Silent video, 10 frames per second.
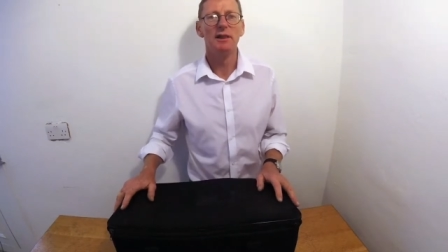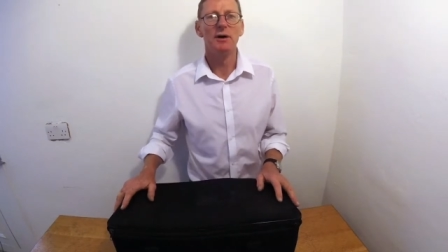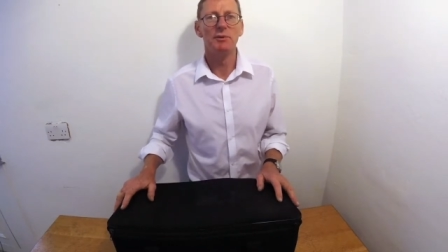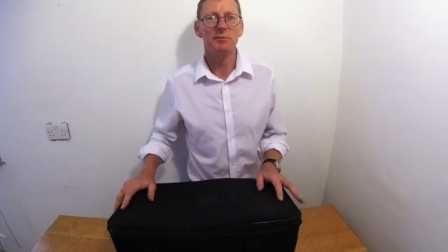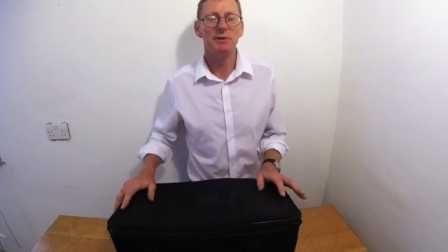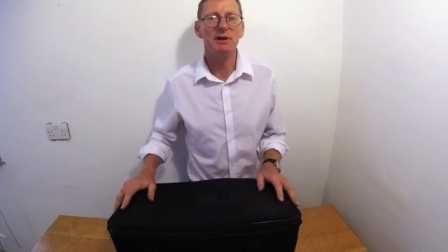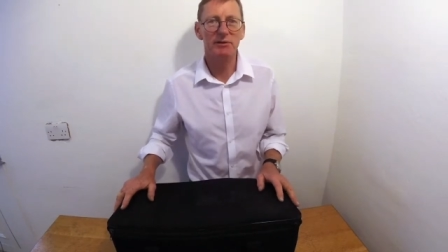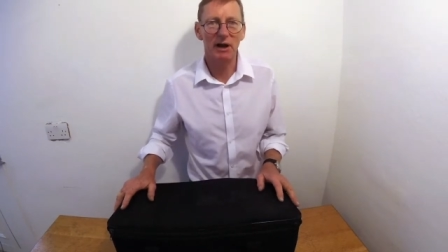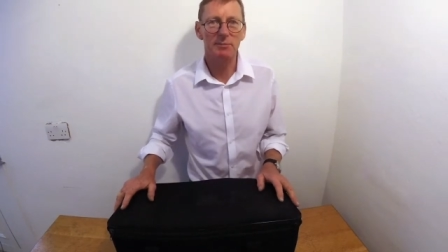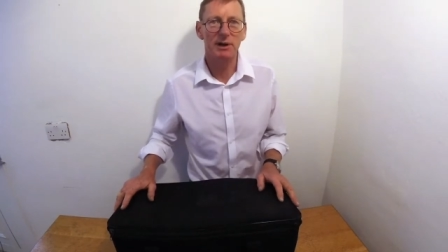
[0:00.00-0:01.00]
that we've been
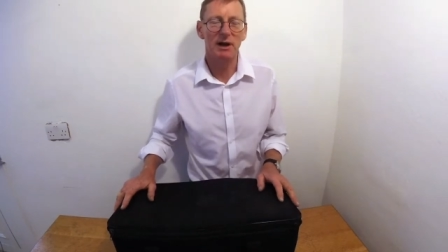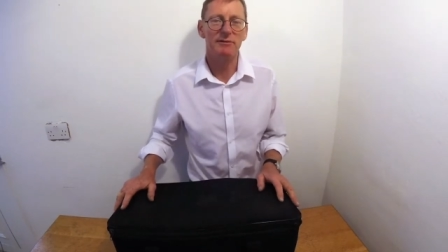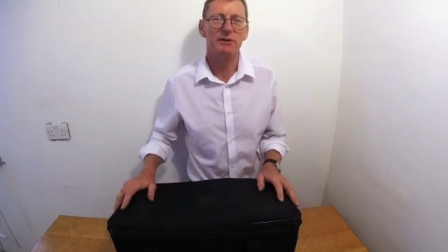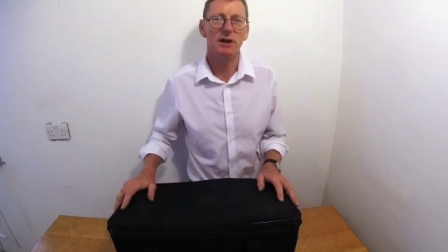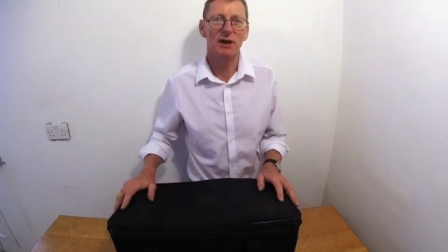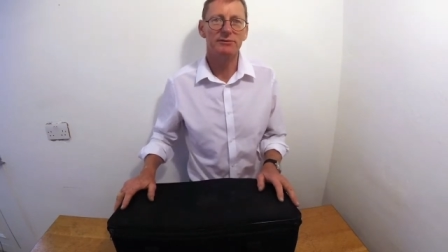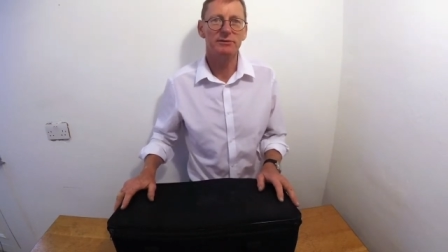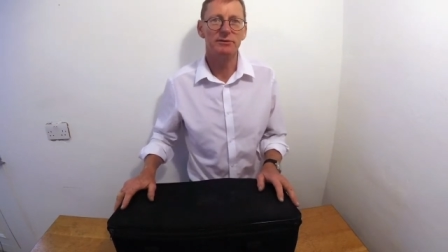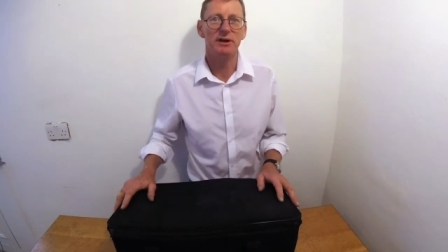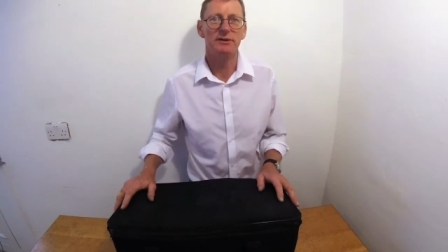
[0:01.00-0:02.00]
developing over the last few
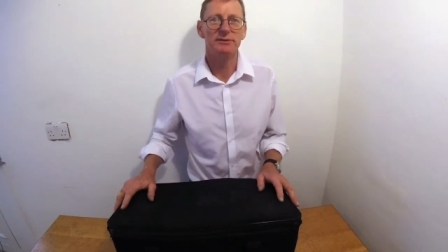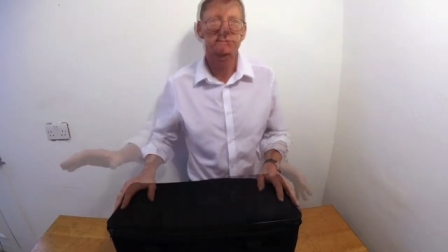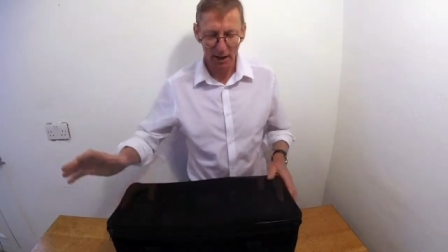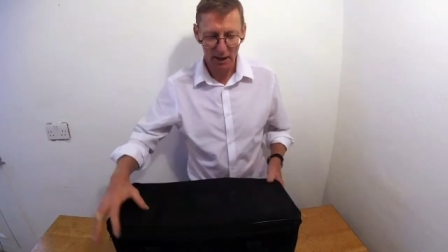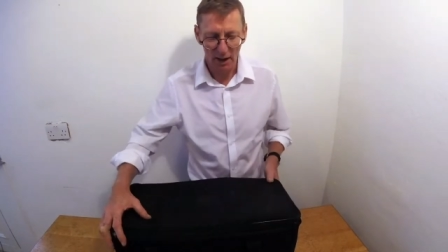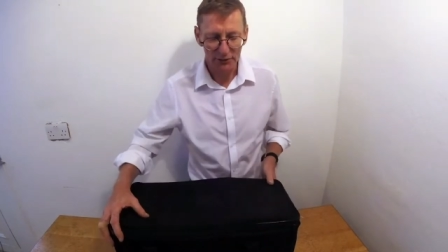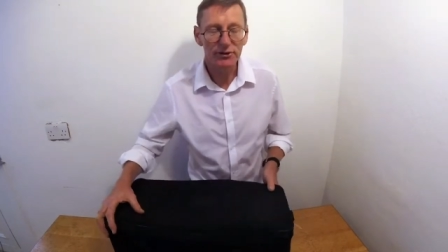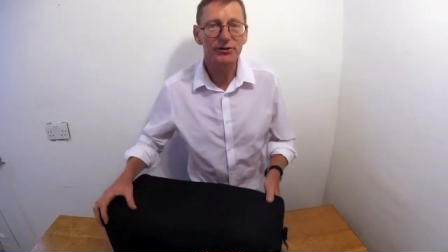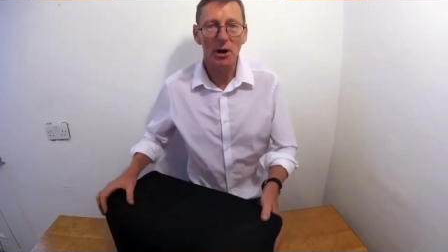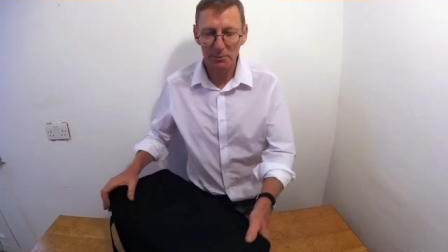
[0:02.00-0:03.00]
years. I'll
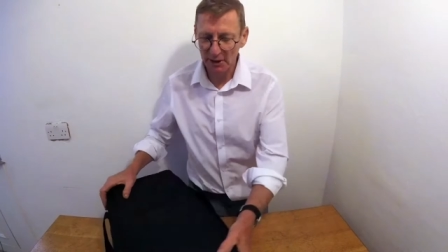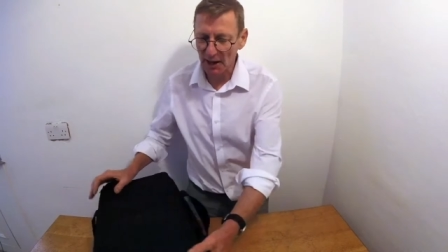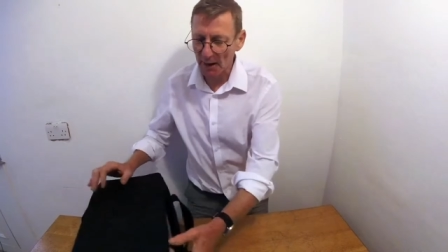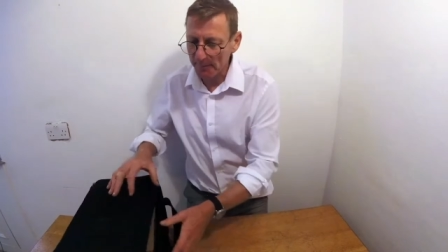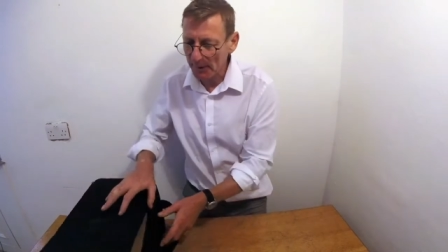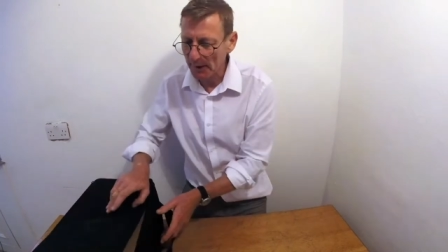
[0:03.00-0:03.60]
just open it up.